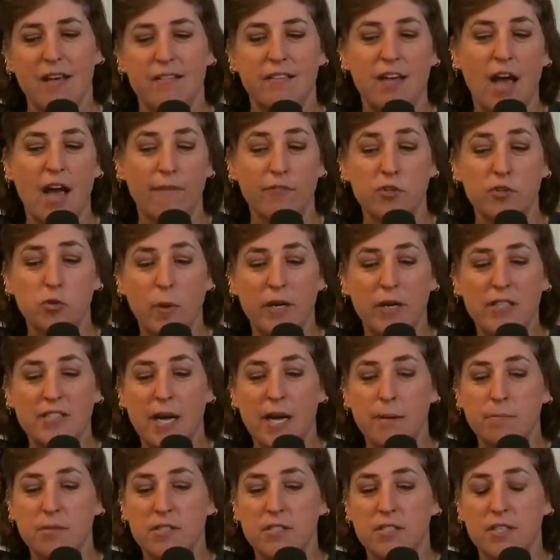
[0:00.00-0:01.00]
The average wait
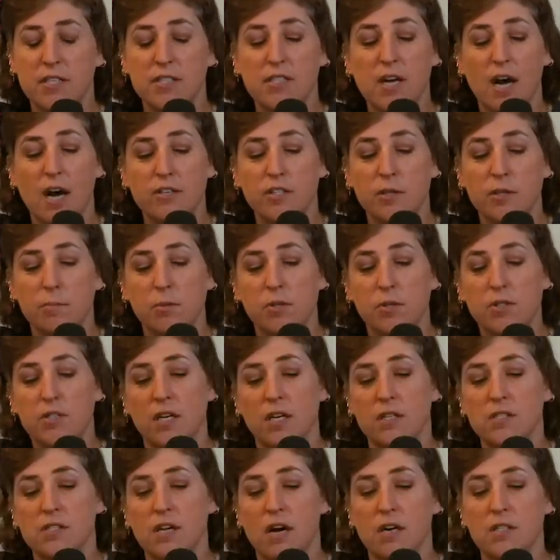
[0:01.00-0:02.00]
time to see a doctor booked
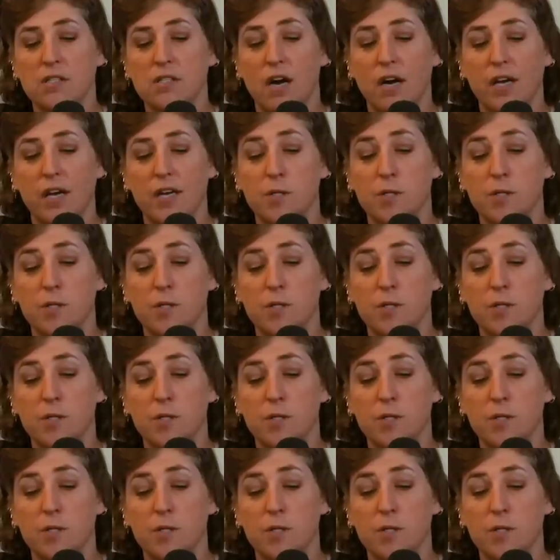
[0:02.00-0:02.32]
on ZocDoc